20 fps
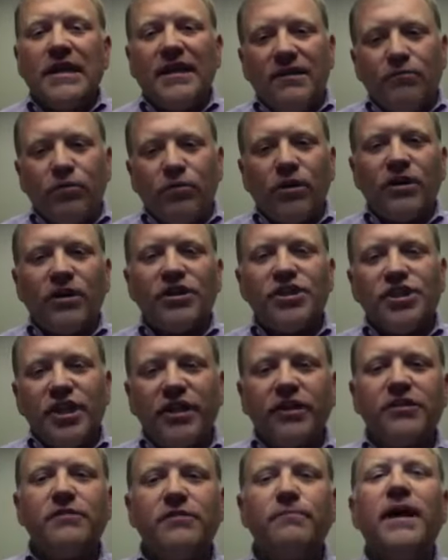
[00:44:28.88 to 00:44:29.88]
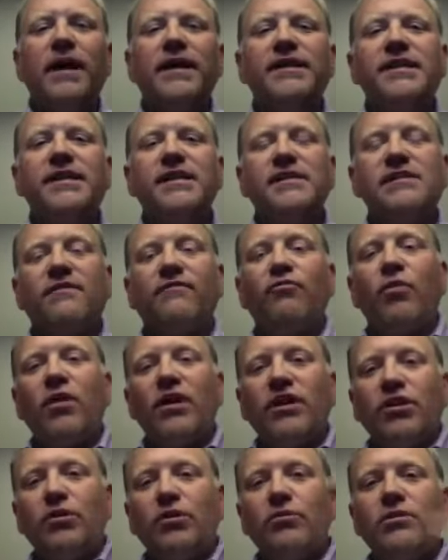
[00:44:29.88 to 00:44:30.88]
we're going to share some ideas of
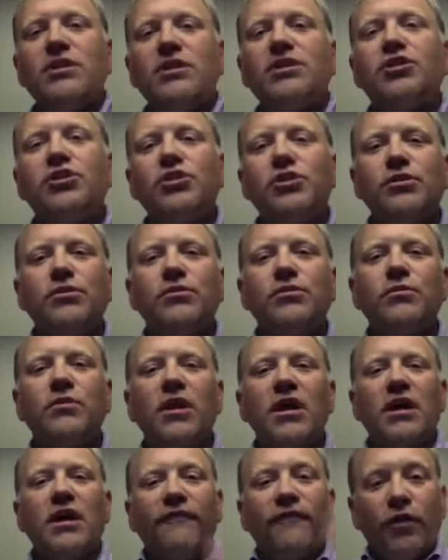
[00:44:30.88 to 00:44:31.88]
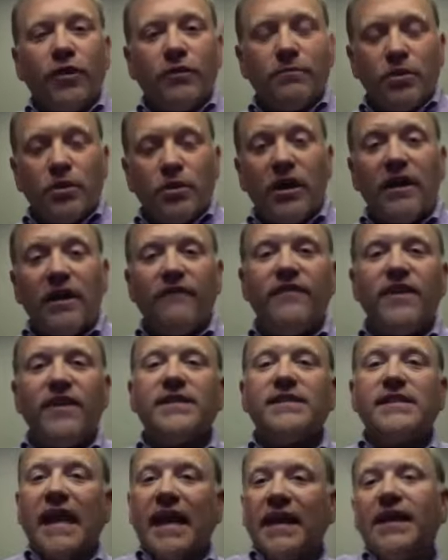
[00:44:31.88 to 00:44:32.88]
what you can do for community
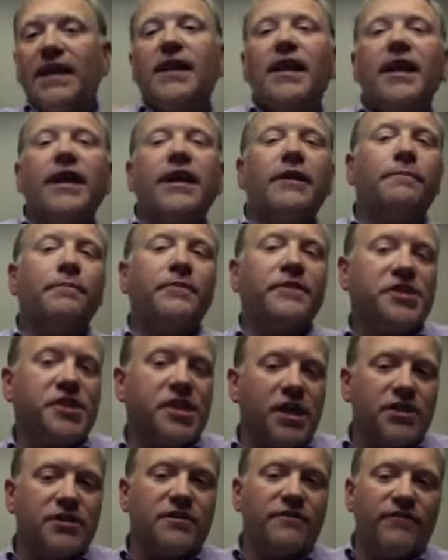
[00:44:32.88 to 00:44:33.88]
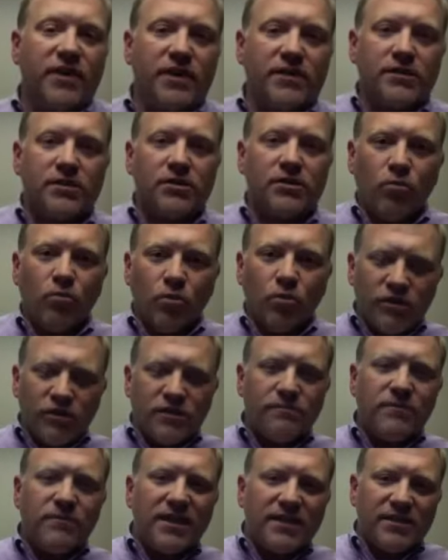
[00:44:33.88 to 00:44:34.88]
events and client appreciation events. What are
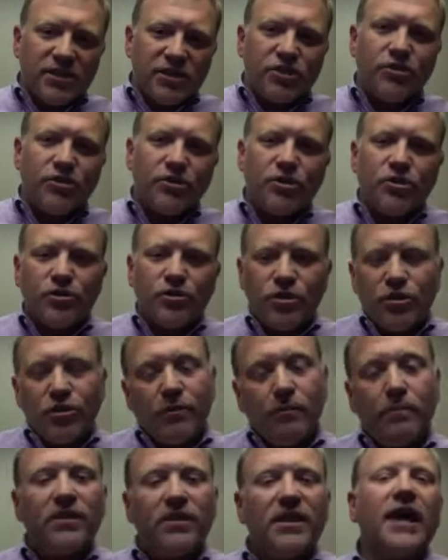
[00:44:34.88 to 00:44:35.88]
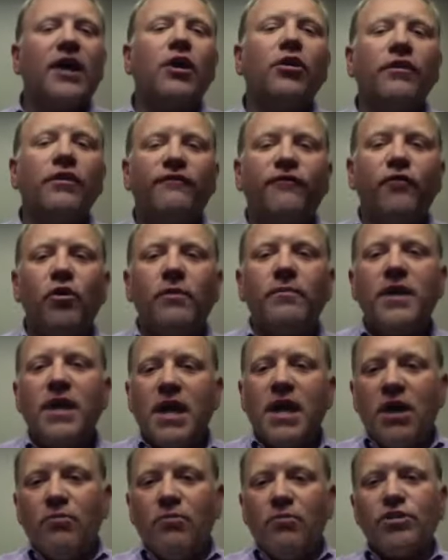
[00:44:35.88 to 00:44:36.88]
some things that you can do? And you can put that on the form,
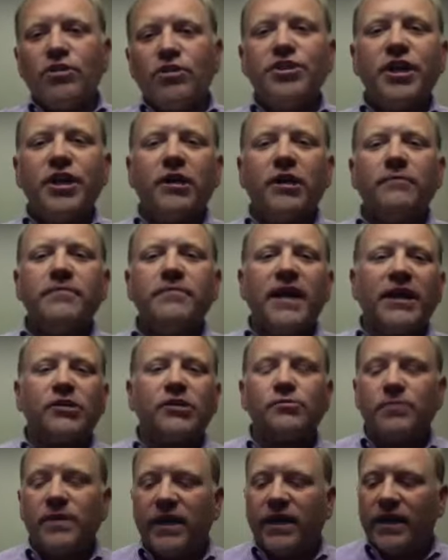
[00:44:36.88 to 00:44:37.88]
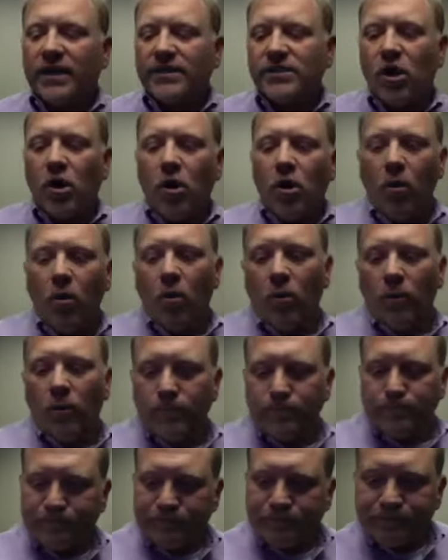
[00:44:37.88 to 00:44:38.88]
and we'll share them next week as a whole.
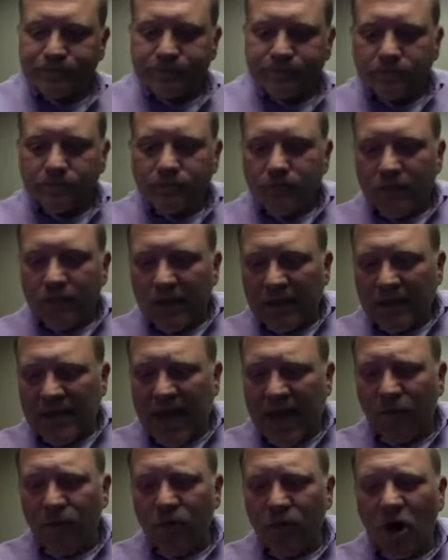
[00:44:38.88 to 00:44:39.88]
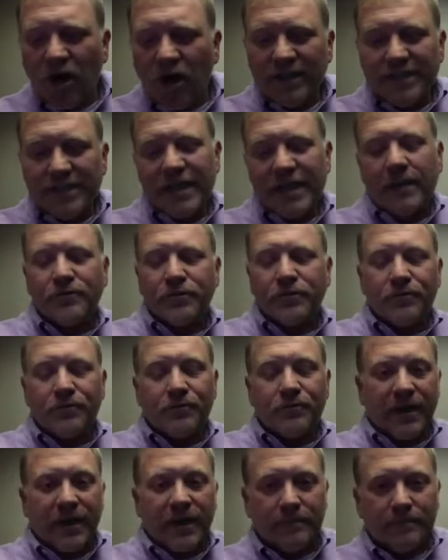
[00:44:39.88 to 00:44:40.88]
Now we're on to chapter 3.